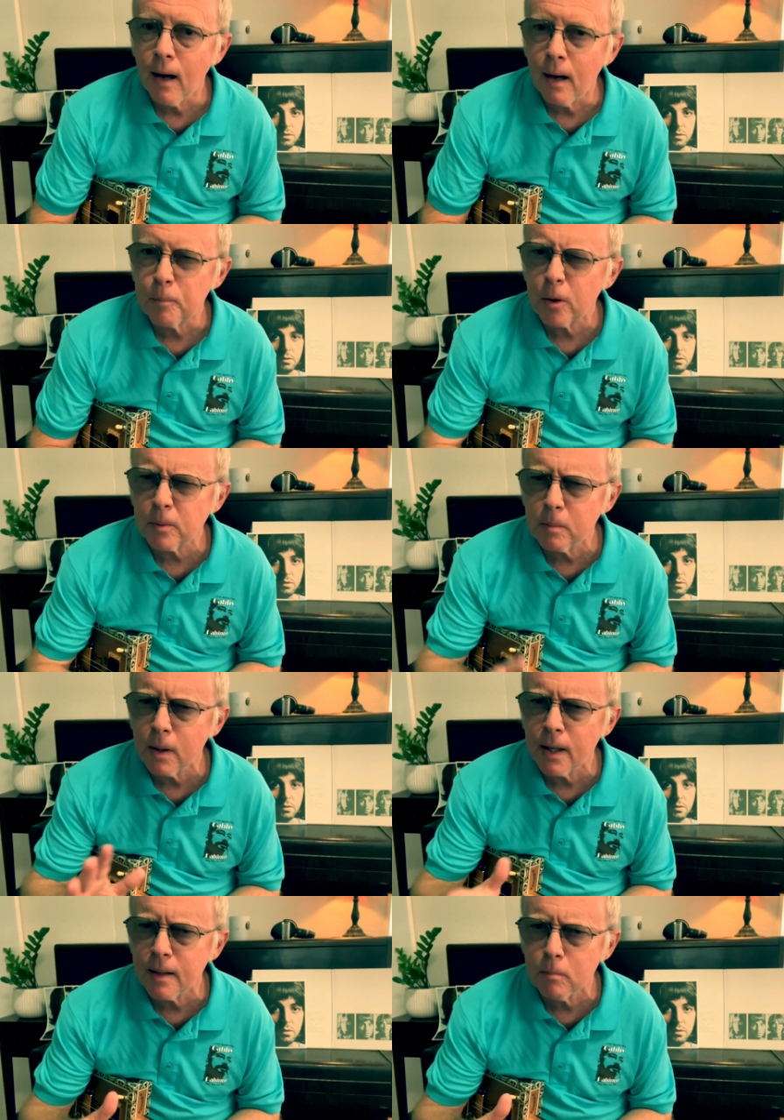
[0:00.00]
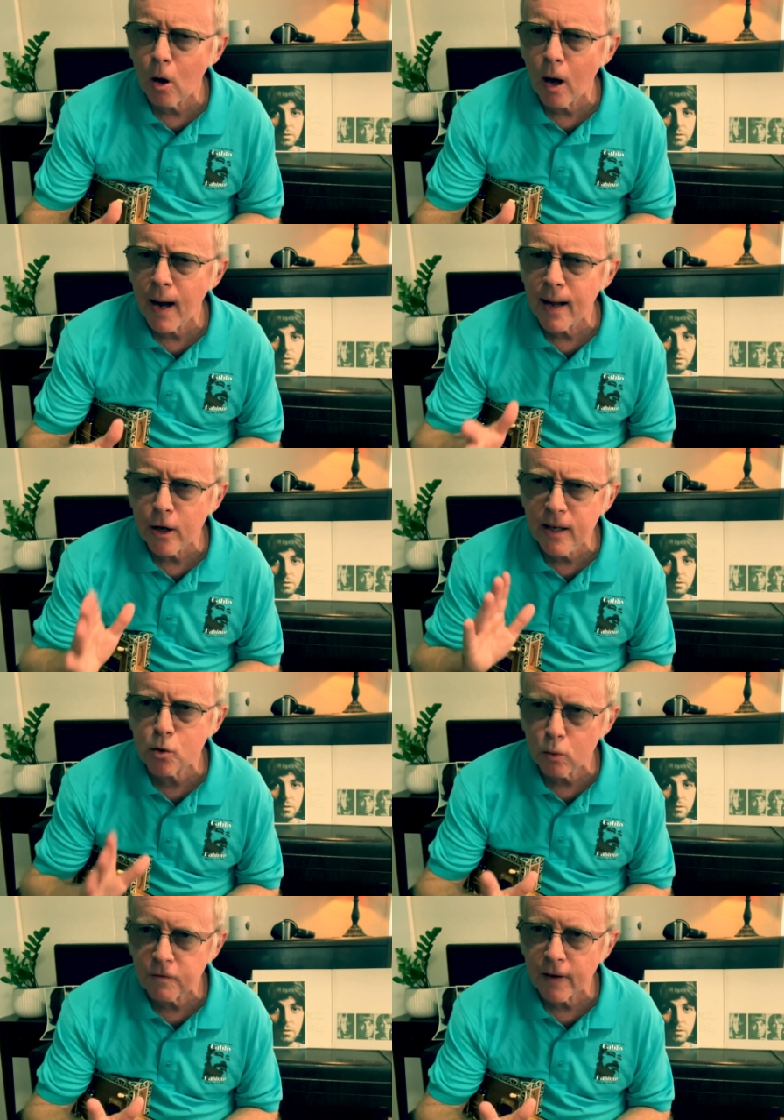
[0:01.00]
Probably my
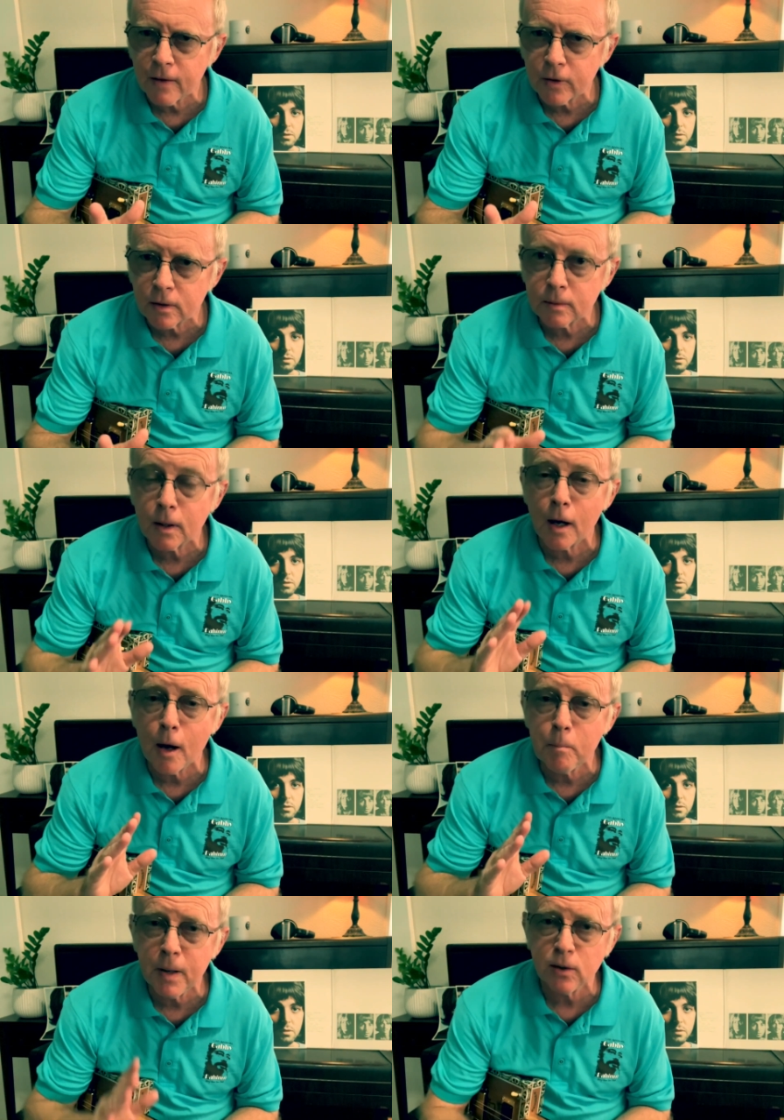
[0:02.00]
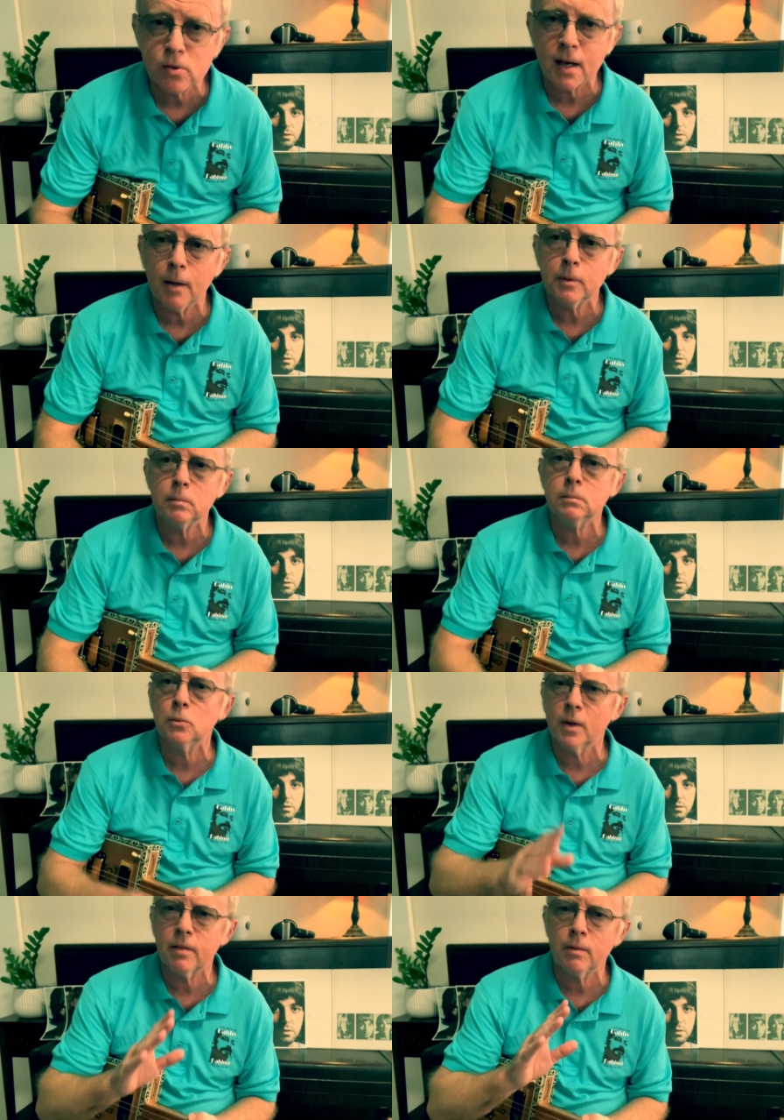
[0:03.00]
equal favourite Beatles album
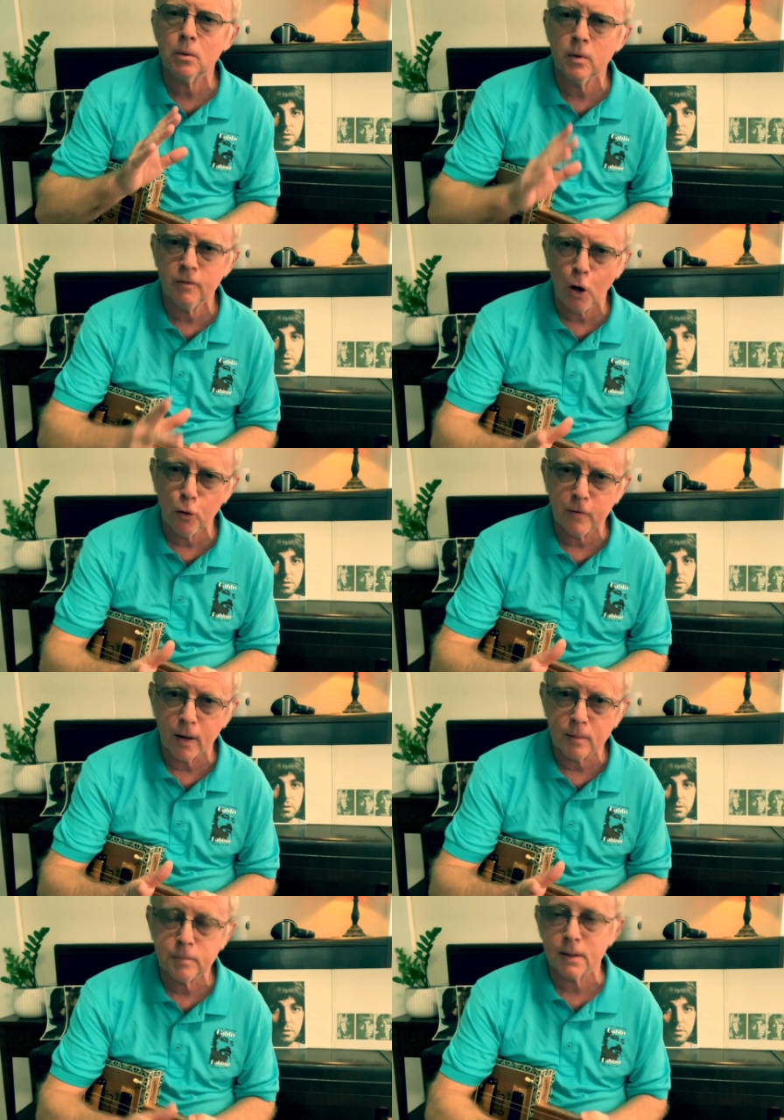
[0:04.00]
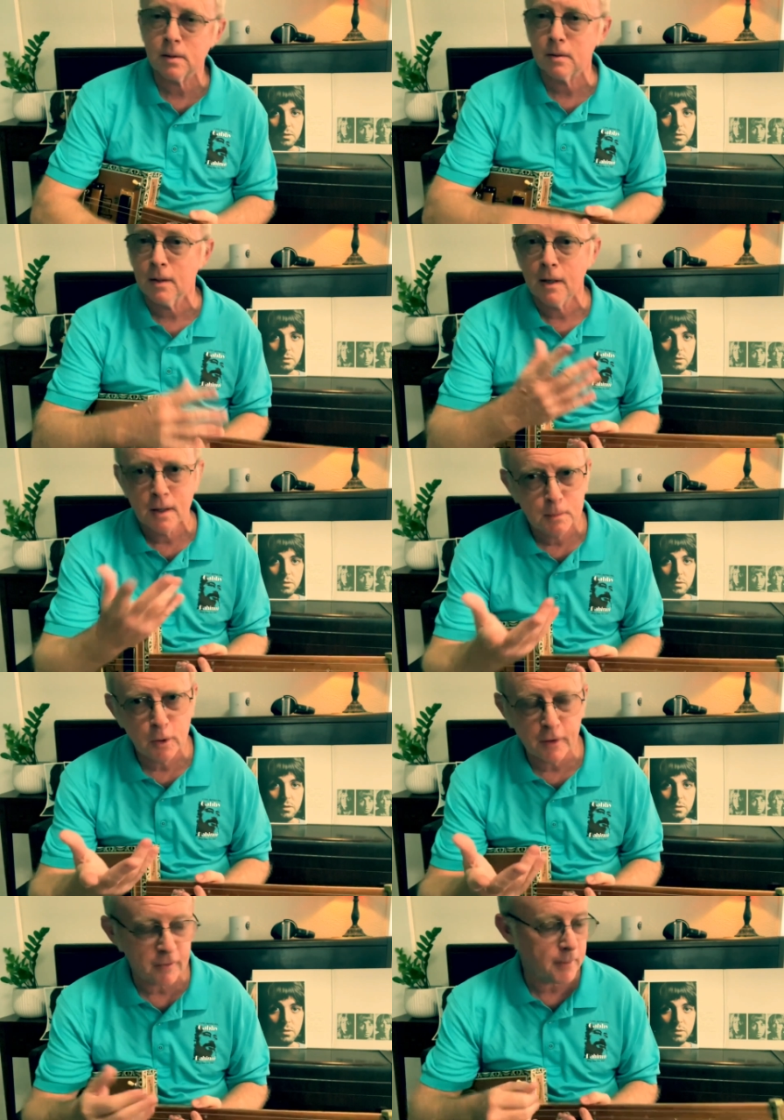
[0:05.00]
with Revolver. But
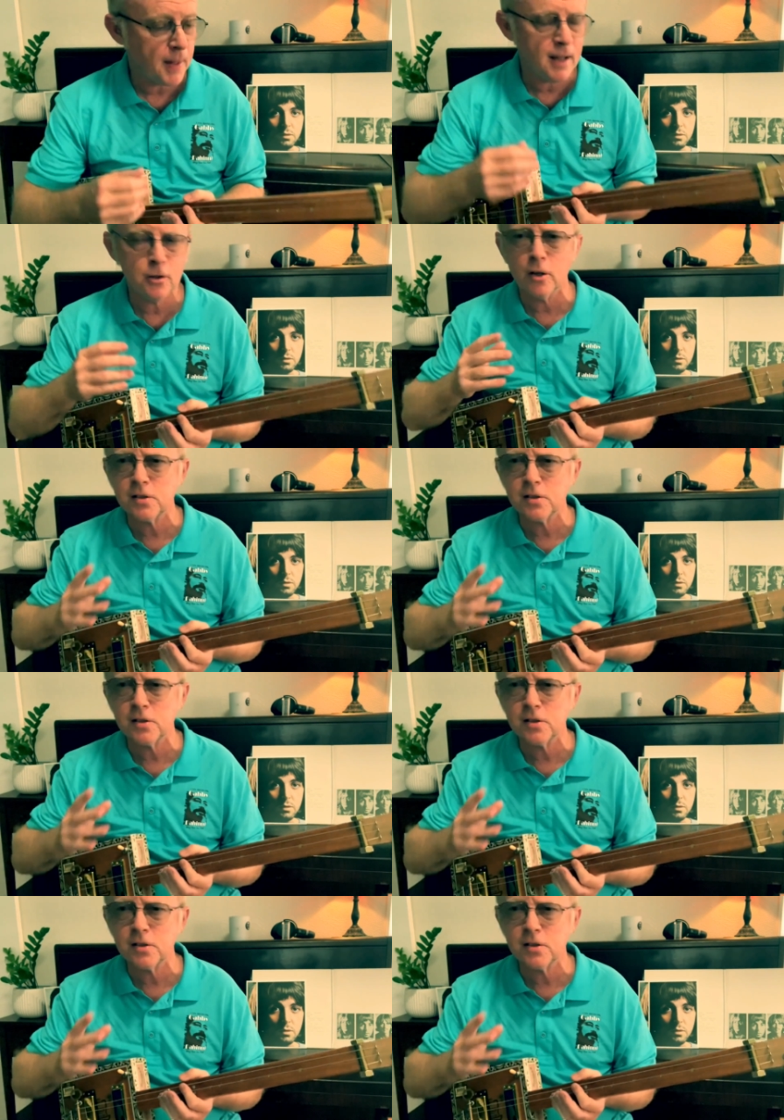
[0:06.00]
moving on from that, nice